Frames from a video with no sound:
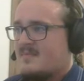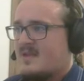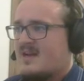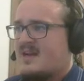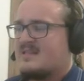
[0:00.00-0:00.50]

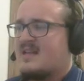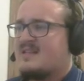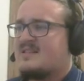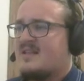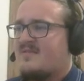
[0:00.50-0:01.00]
Alright,
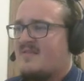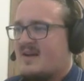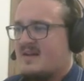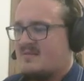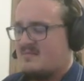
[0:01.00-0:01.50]
that's
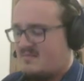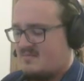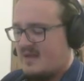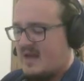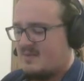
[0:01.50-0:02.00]
all.
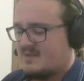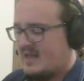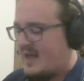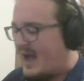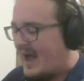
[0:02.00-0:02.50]

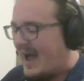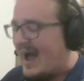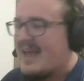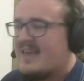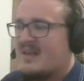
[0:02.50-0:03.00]

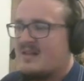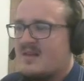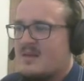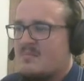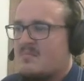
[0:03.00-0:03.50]
I killed
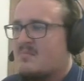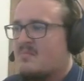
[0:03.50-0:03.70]
him.